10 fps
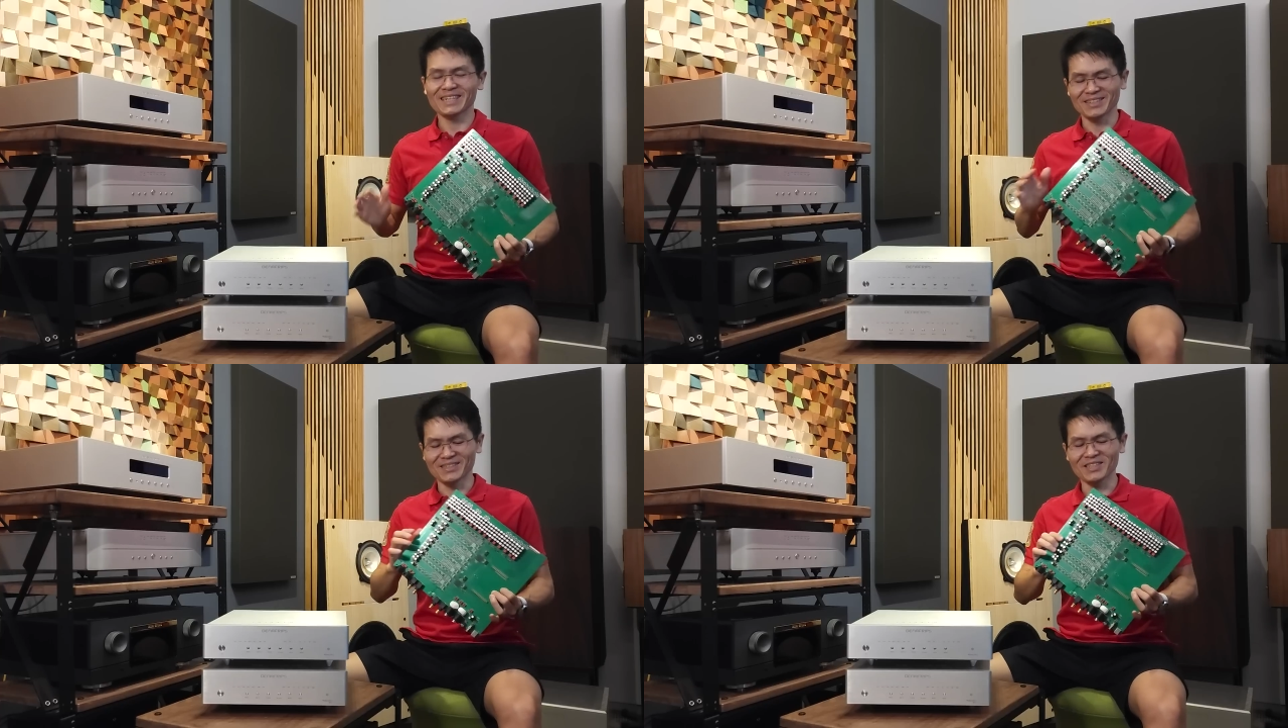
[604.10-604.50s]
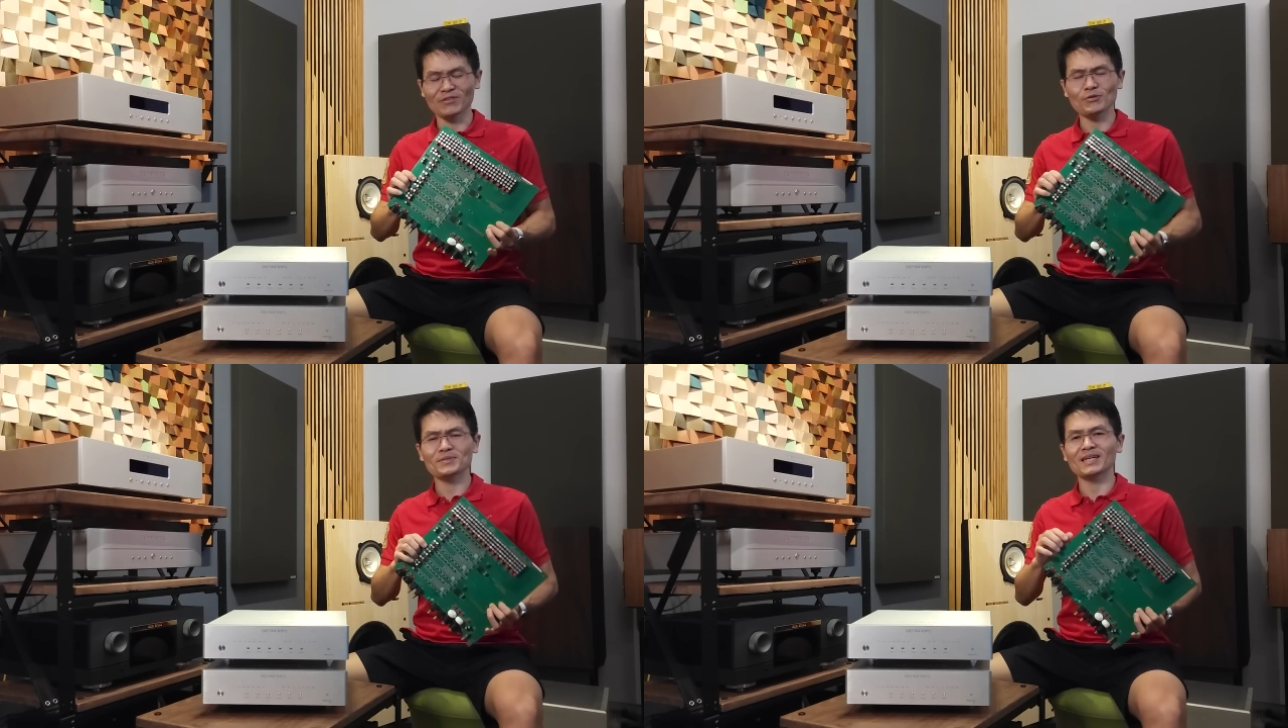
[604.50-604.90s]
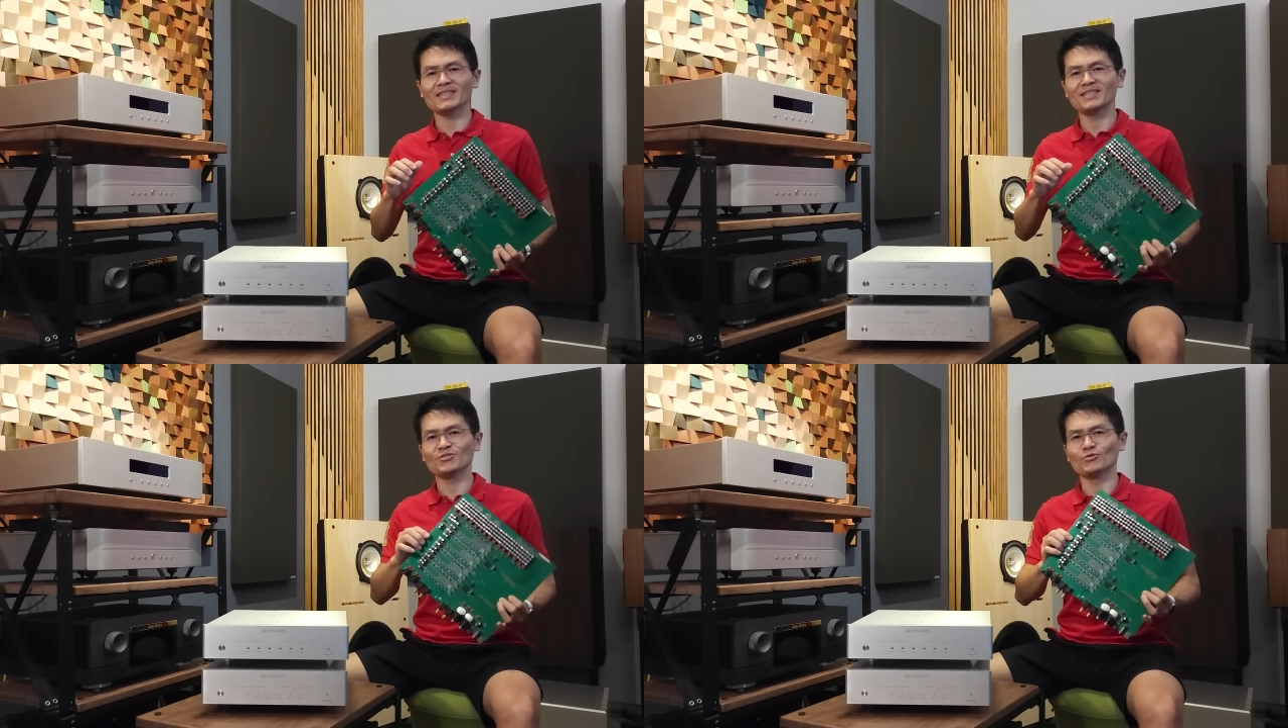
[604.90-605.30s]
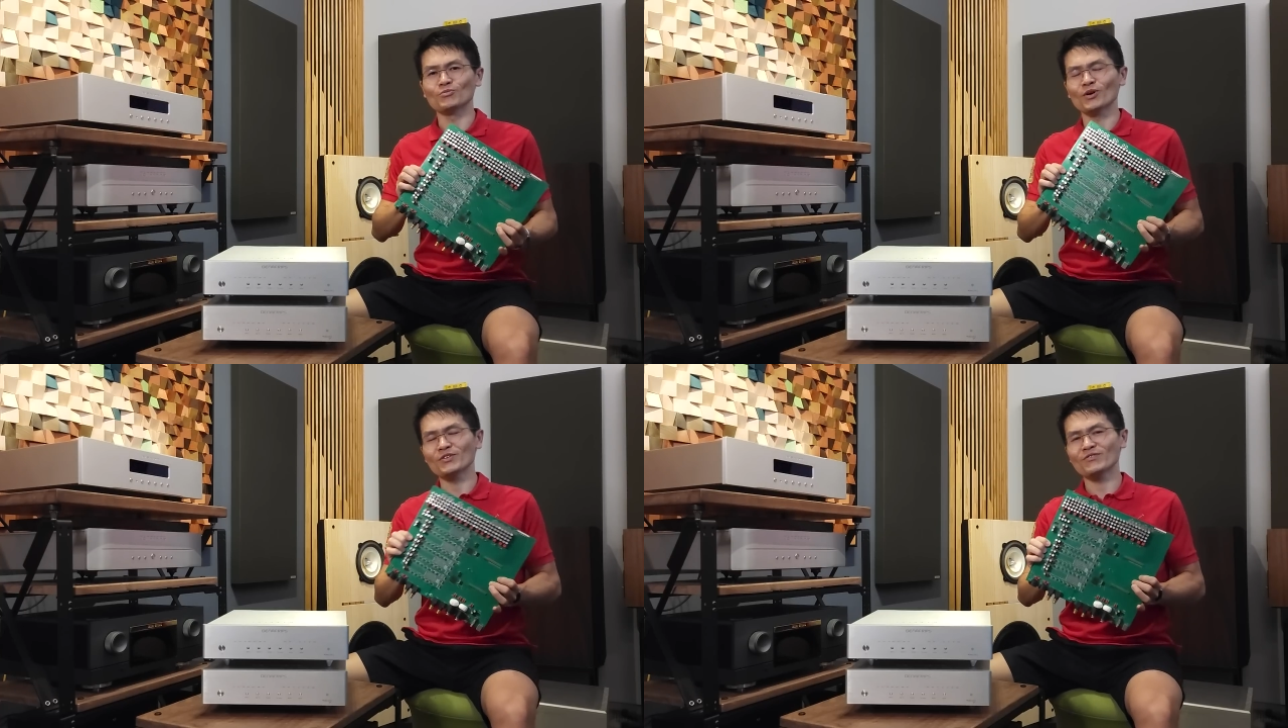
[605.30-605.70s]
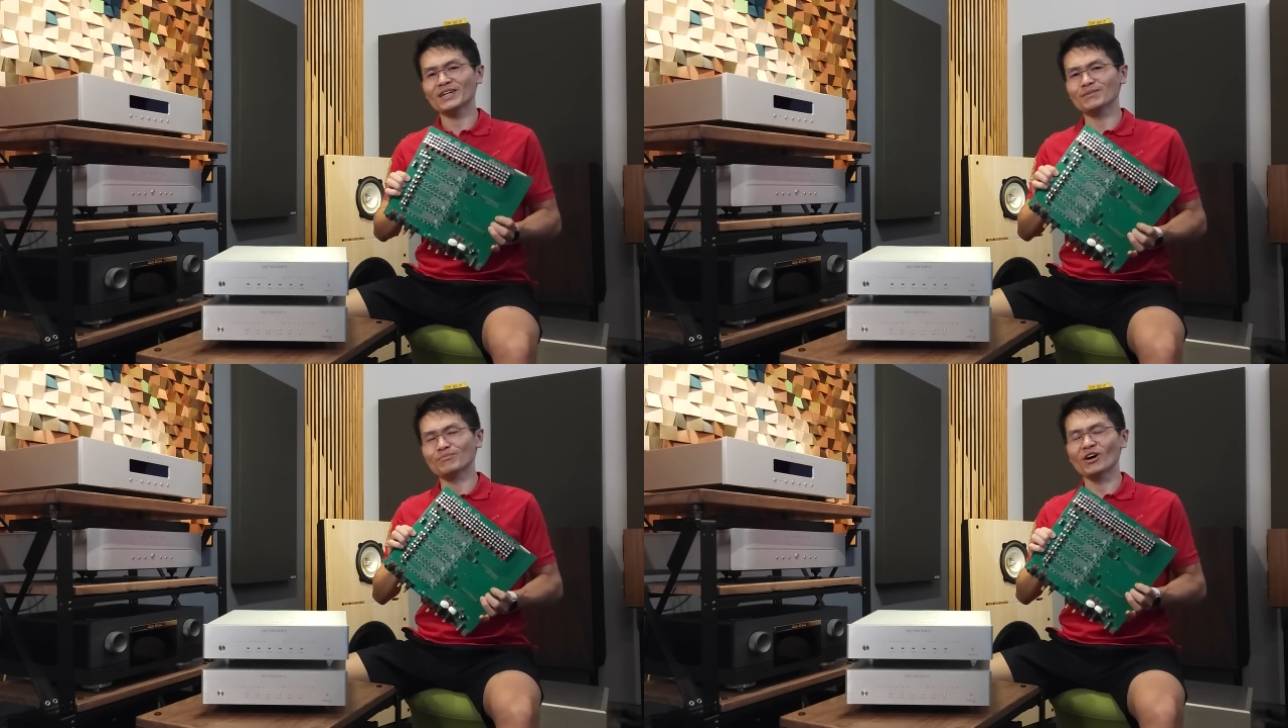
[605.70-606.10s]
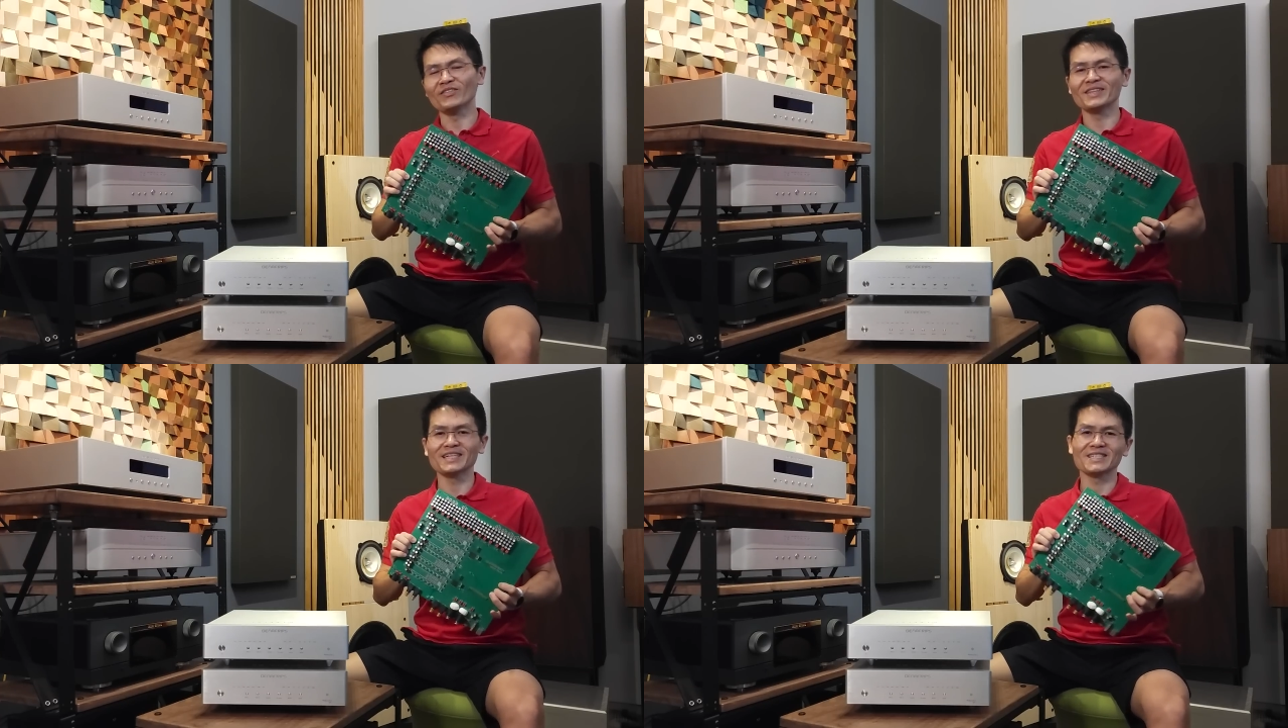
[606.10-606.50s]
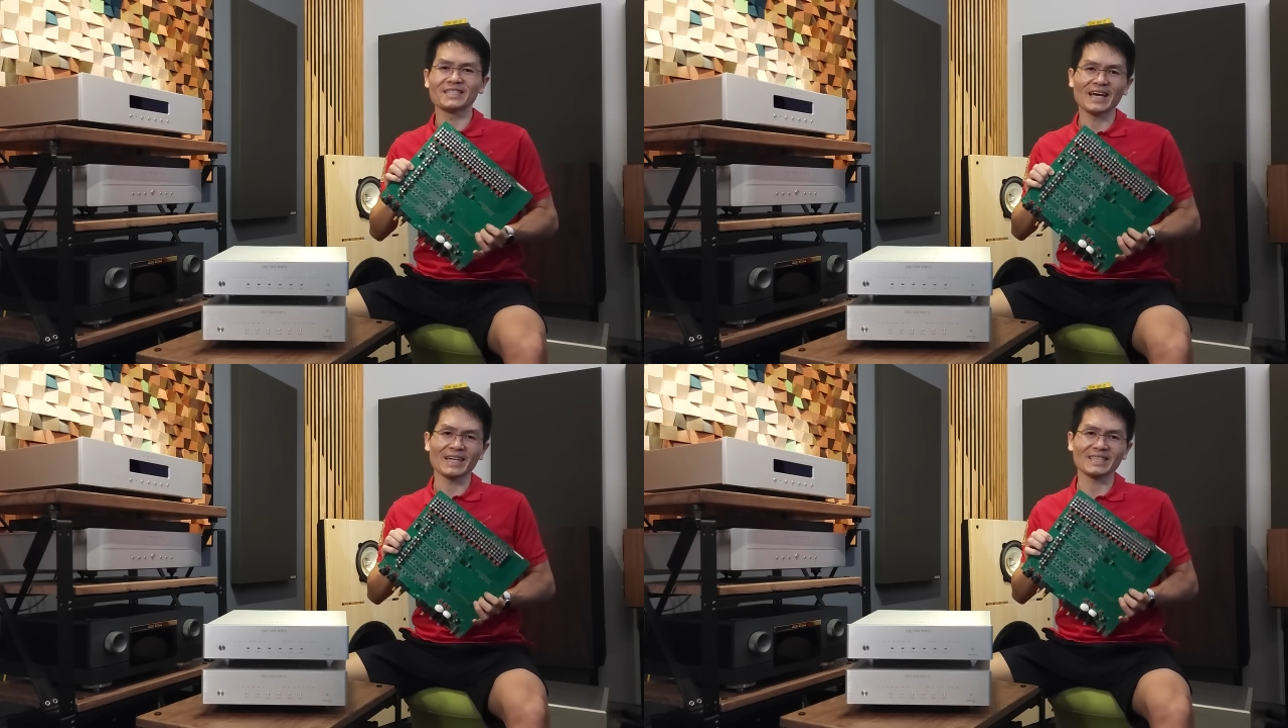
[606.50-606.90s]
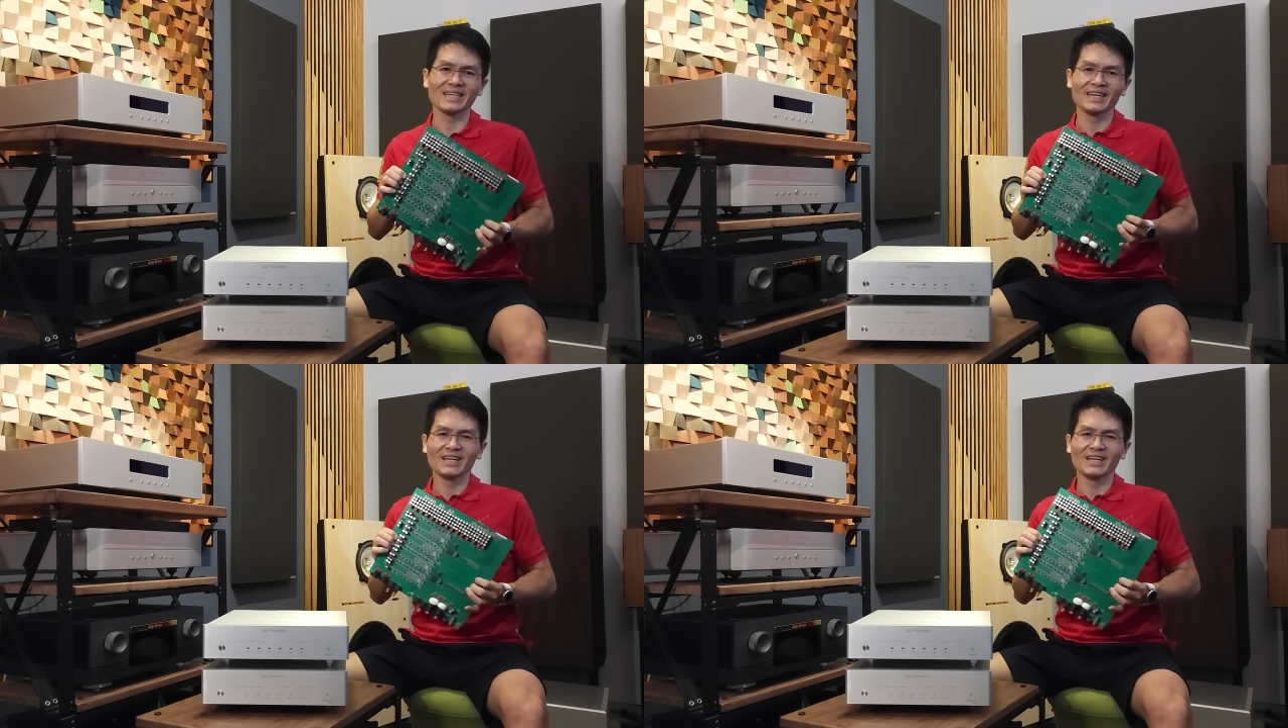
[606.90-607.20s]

DENAFRIPS started to modify the Pontus deck